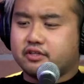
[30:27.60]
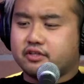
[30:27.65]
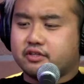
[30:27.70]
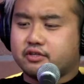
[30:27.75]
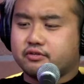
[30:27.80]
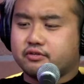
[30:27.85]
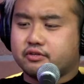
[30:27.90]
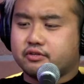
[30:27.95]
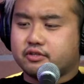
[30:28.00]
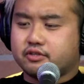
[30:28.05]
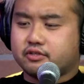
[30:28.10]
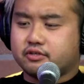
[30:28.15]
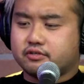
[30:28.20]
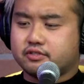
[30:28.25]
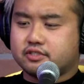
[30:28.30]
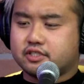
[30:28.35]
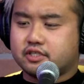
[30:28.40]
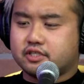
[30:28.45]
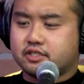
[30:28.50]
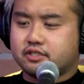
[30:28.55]
through the
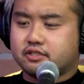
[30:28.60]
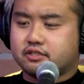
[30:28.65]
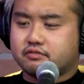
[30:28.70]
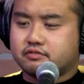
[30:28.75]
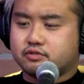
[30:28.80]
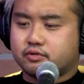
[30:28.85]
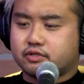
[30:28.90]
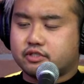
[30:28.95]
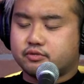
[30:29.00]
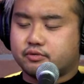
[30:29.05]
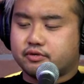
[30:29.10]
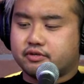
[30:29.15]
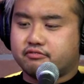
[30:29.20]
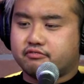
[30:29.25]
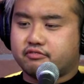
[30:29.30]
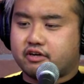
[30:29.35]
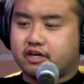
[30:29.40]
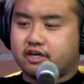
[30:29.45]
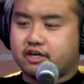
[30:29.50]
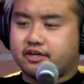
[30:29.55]
13th of
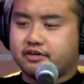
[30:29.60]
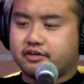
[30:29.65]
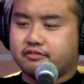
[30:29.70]
2025